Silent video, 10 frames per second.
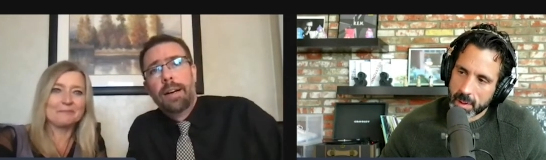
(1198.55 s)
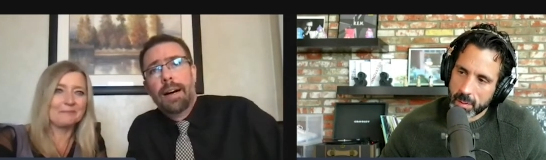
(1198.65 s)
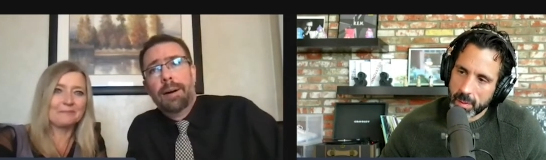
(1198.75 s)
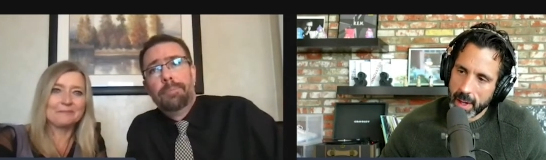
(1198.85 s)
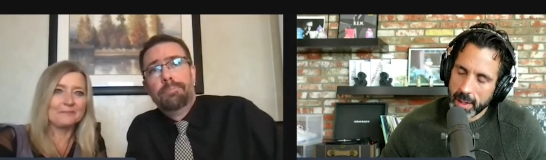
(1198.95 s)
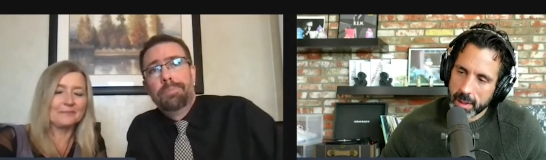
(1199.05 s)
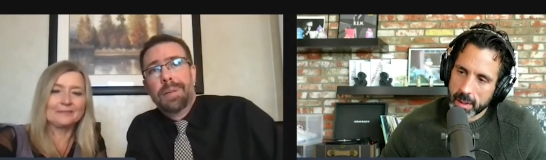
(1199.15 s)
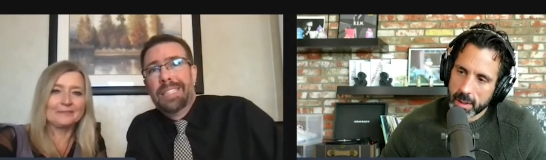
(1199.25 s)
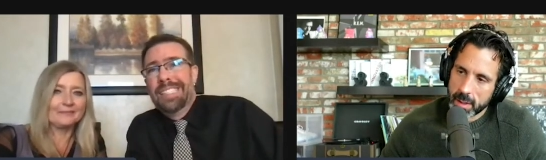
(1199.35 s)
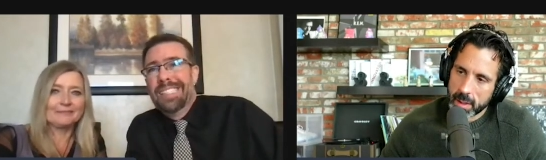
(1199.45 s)
Speaker 1: Right. Um,
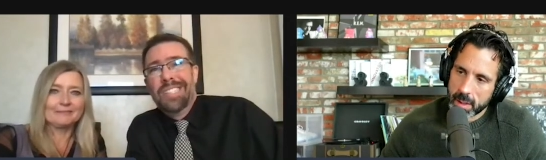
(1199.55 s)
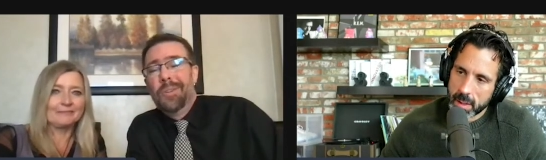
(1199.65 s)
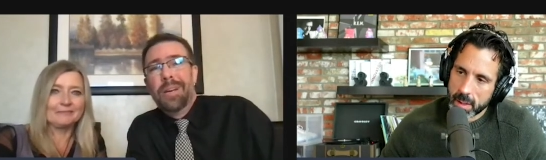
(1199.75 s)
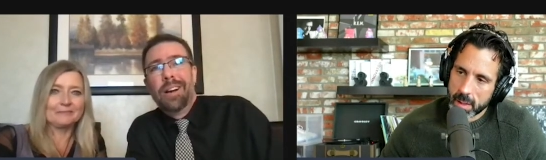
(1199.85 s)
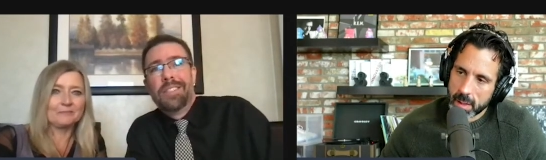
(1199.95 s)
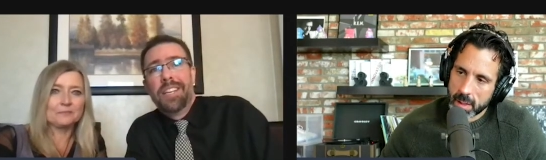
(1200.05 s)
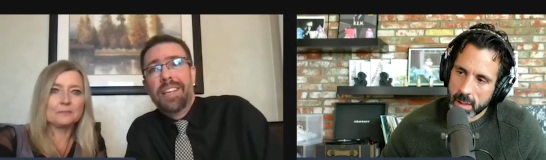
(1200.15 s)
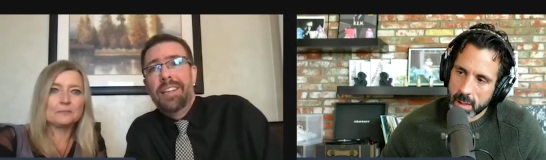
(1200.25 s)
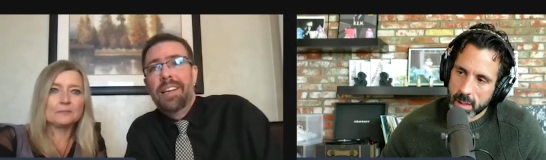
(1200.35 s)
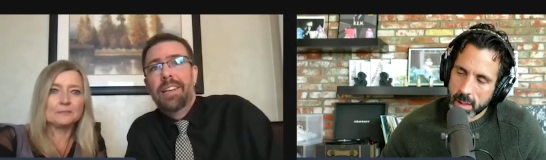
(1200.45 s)
but until we
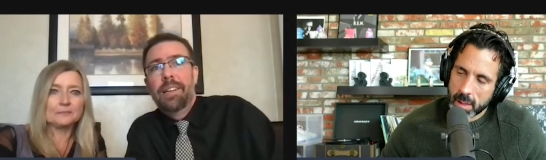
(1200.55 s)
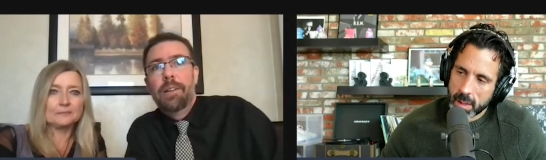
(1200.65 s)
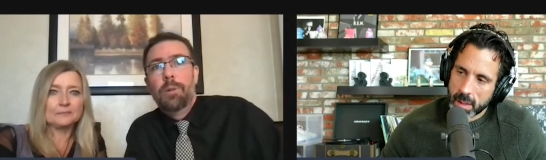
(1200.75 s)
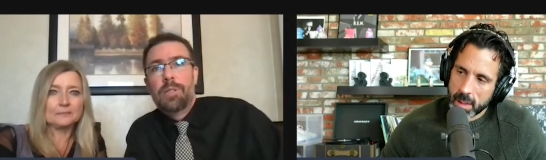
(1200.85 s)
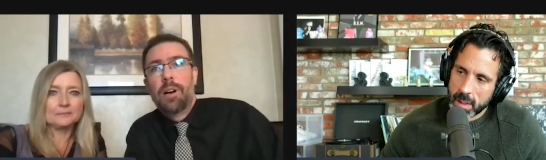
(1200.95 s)
articulated it, it was